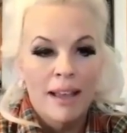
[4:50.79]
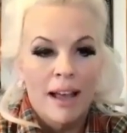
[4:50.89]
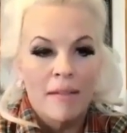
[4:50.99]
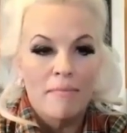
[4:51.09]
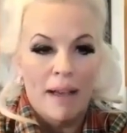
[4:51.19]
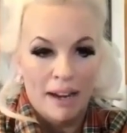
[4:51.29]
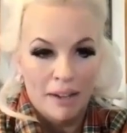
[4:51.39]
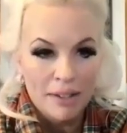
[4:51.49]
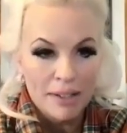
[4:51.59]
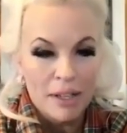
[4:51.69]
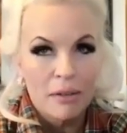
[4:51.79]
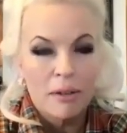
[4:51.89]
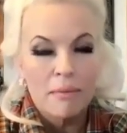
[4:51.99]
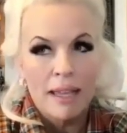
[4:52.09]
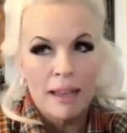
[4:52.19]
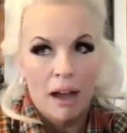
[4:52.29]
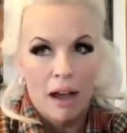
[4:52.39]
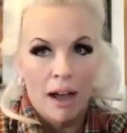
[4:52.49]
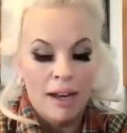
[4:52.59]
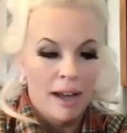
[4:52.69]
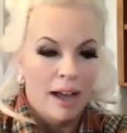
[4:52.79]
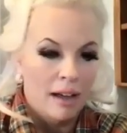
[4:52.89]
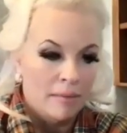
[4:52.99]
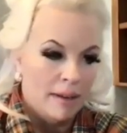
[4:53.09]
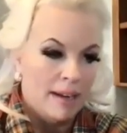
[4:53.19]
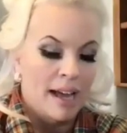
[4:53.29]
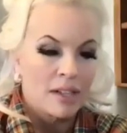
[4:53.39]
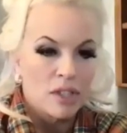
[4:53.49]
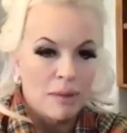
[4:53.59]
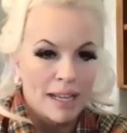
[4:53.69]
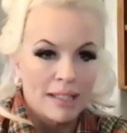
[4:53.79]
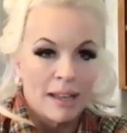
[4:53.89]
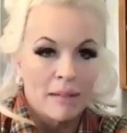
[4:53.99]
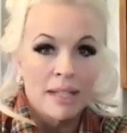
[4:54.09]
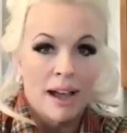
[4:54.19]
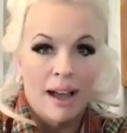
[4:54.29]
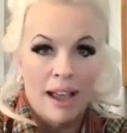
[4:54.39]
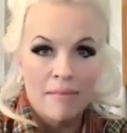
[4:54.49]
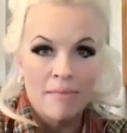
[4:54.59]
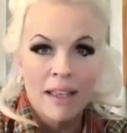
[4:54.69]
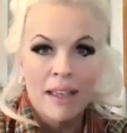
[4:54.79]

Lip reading: Beddoes, who will be on next week sometime,